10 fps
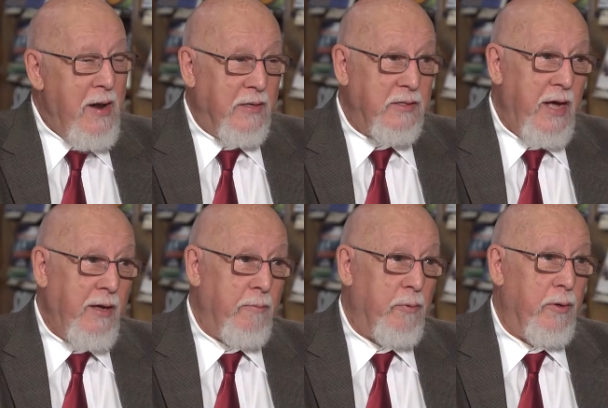in the
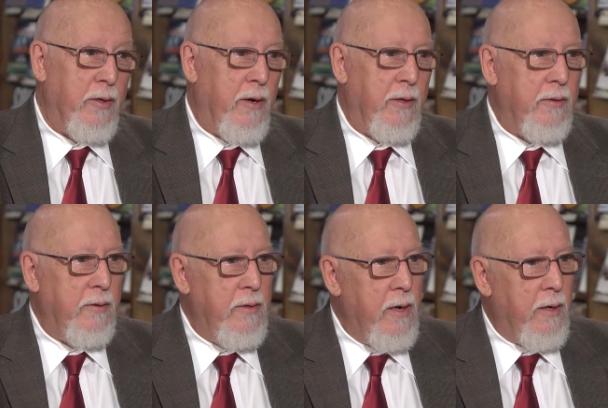second book are,
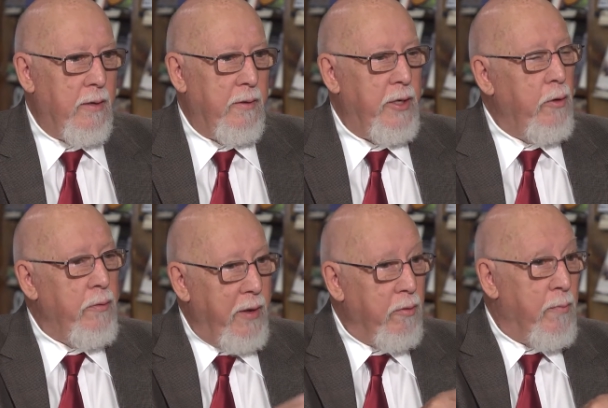you know who
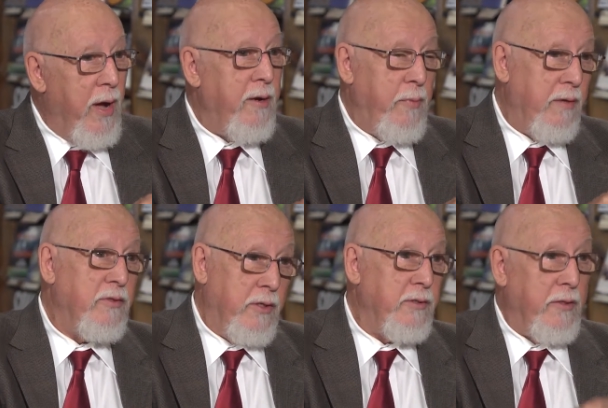they reminded me of,
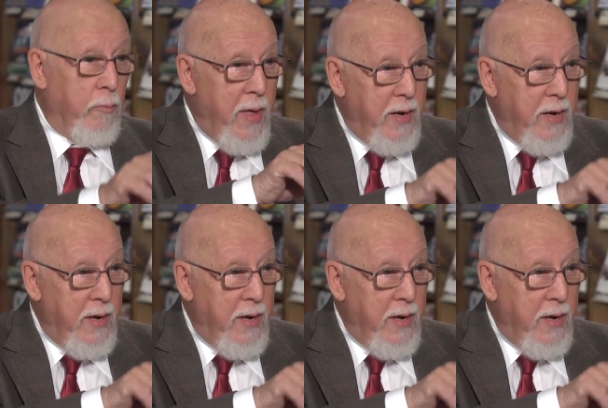seriously? The men